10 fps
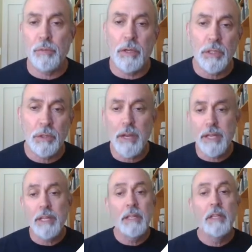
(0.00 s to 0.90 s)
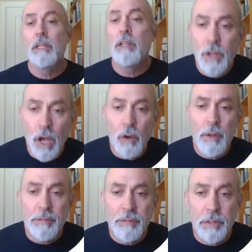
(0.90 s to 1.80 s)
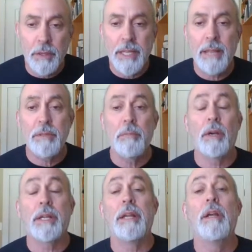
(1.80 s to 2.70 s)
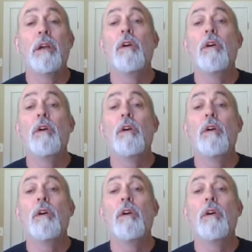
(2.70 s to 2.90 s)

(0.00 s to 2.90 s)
2020. No inventory came to market.